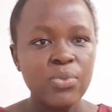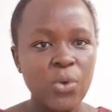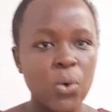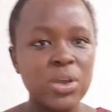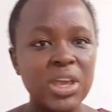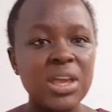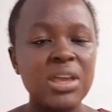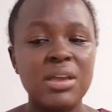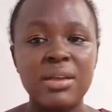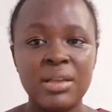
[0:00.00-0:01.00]
okay.
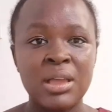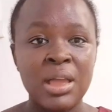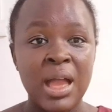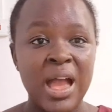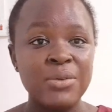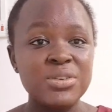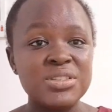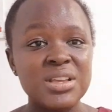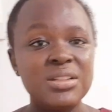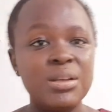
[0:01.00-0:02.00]
I
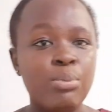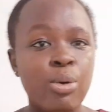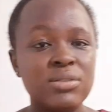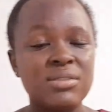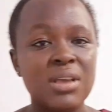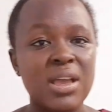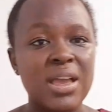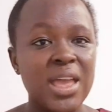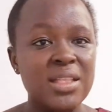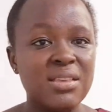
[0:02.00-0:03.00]
recently bought
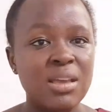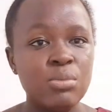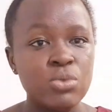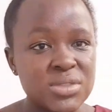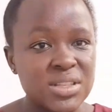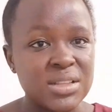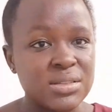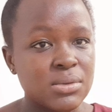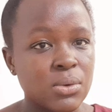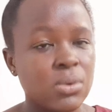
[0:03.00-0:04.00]
a table set,
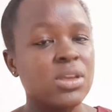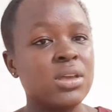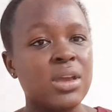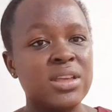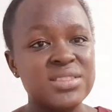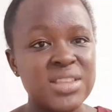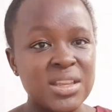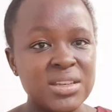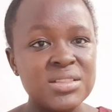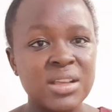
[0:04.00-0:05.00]
okay, a
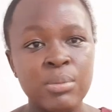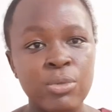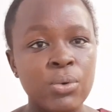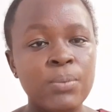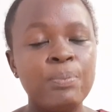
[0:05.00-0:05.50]
steady table